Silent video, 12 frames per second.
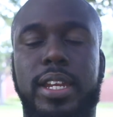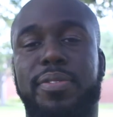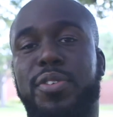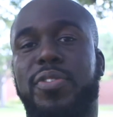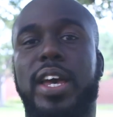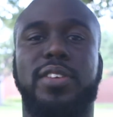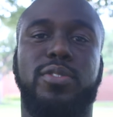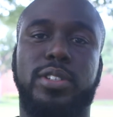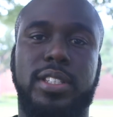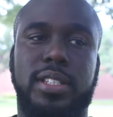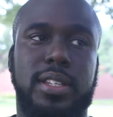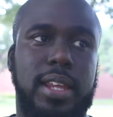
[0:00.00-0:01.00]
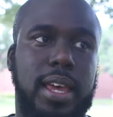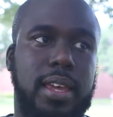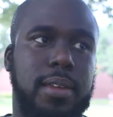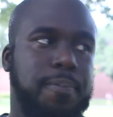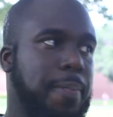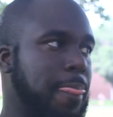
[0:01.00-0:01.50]
And if you fast forward to
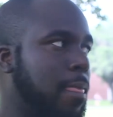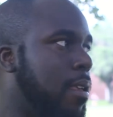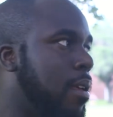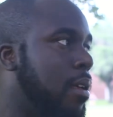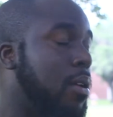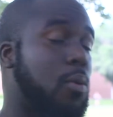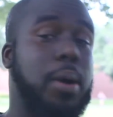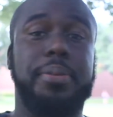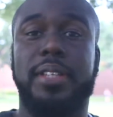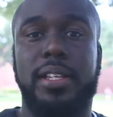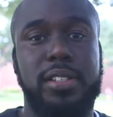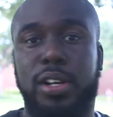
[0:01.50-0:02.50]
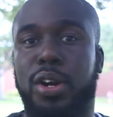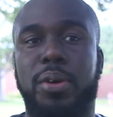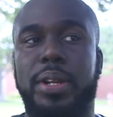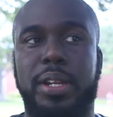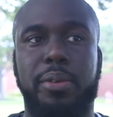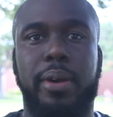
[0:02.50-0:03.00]
today, websites aren't
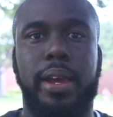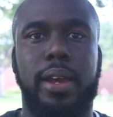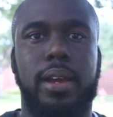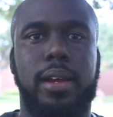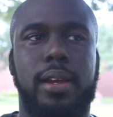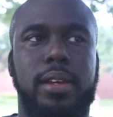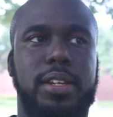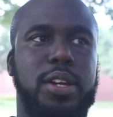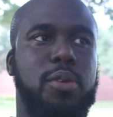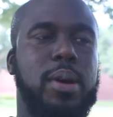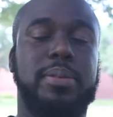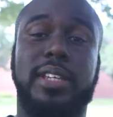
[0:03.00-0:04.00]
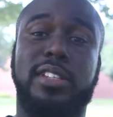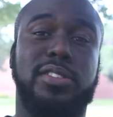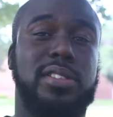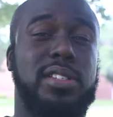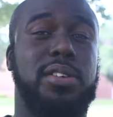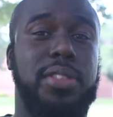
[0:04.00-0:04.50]
going anywhere. You know, websites are
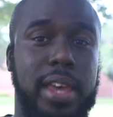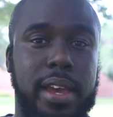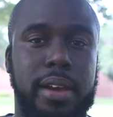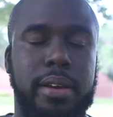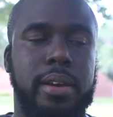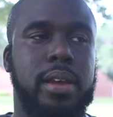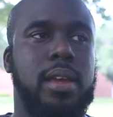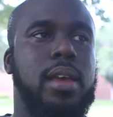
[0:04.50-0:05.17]
still there.